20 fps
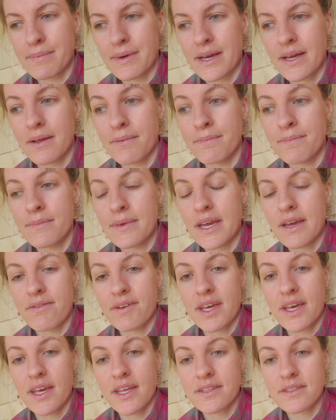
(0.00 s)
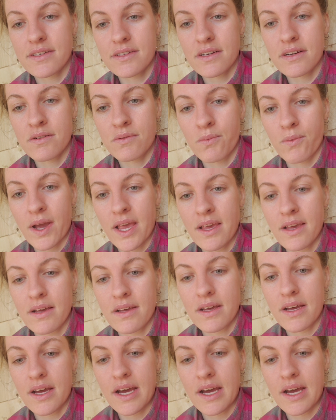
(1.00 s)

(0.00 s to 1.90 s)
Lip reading: But if it hits a certain weight,